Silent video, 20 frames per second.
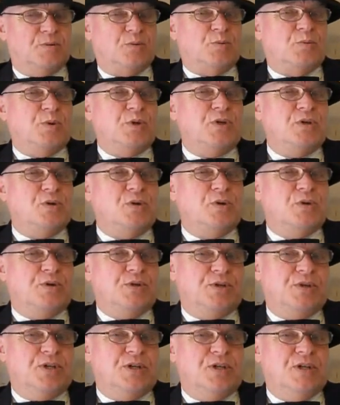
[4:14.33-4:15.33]
When you
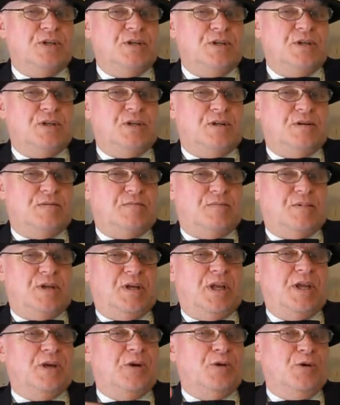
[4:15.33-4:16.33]
look at the
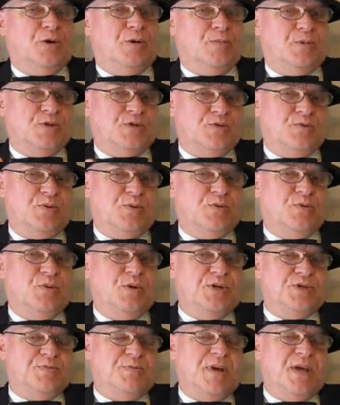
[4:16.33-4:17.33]
economics with
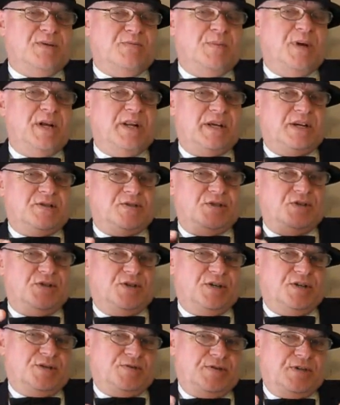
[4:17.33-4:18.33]
all its mathematics and
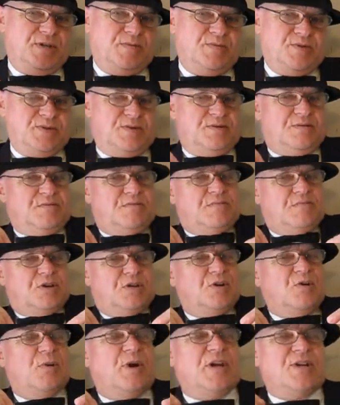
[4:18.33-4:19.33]
diagrams and
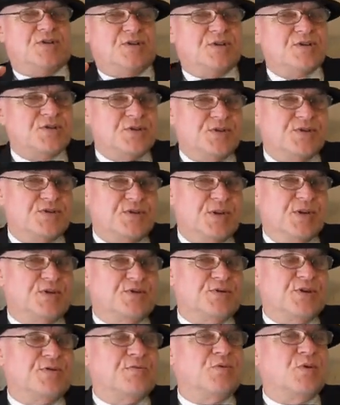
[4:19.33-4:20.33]
equations and so on
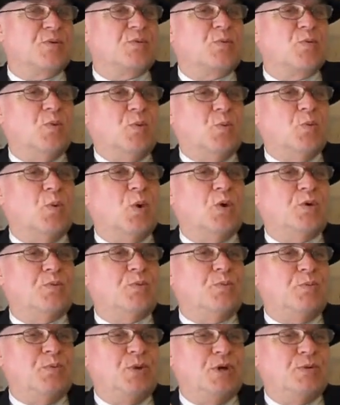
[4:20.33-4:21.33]
and so forth, what
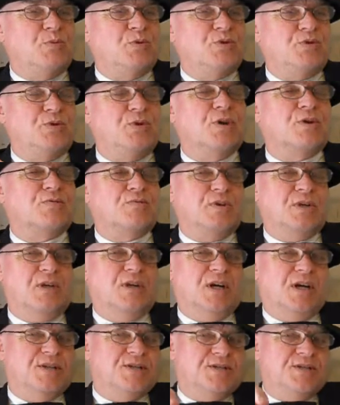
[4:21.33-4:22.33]
people do not
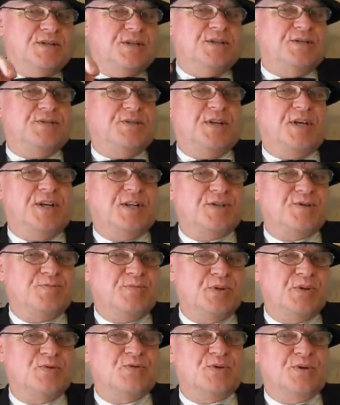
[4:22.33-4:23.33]
realise is that it's
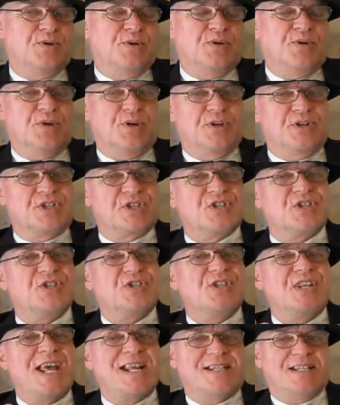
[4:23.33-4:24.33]
built on a
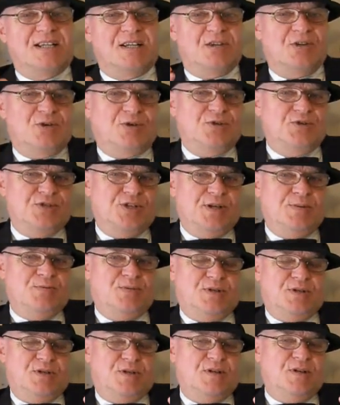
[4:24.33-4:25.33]
static
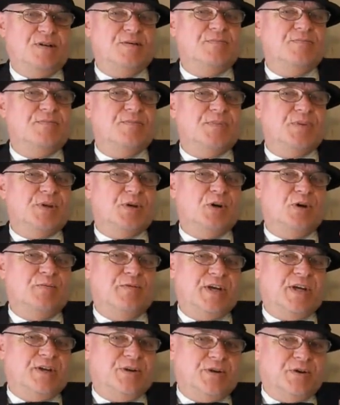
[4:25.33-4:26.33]
concept
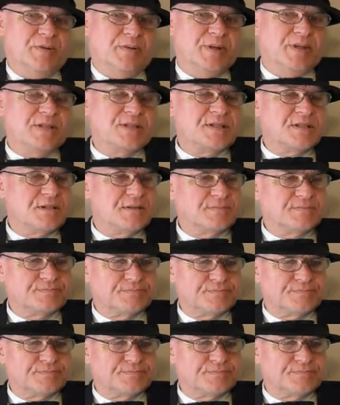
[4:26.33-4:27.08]
of economics.